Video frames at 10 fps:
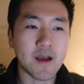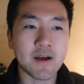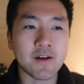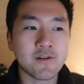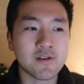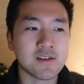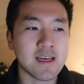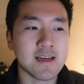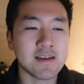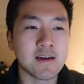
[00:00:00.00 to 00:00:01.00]

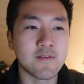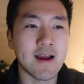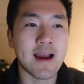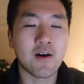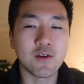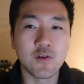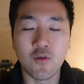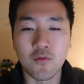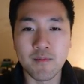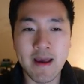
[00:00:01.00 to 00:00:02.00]
understanding of how you
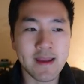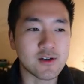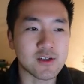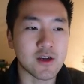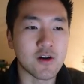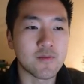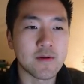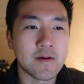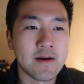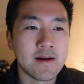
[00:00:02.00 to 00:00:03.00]
will manage scope.
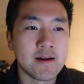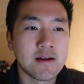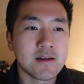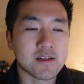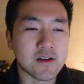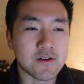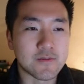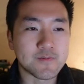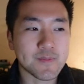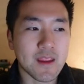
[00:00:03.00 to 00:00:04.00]

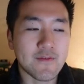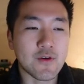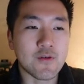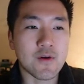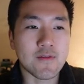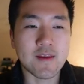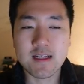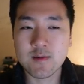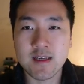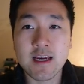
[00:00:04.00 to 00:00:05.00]
So if the
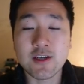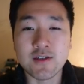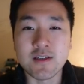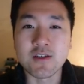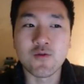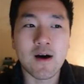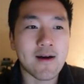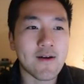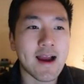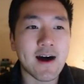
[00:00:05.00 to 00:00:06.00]
expectation is you will
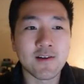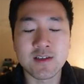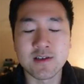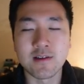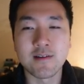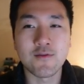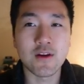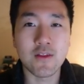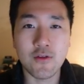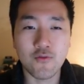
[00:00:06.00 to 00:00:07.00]
have a house delivered
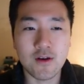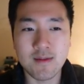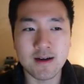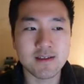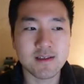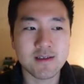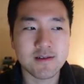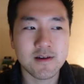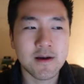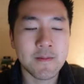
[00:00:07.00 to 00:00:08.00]
in 3 months,
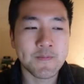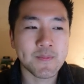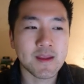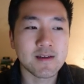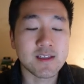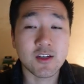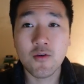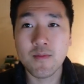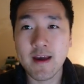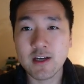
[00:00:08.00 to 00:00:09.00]

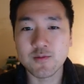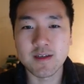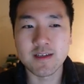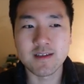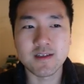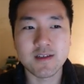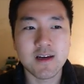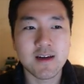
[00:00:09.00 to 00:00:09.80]
scope management is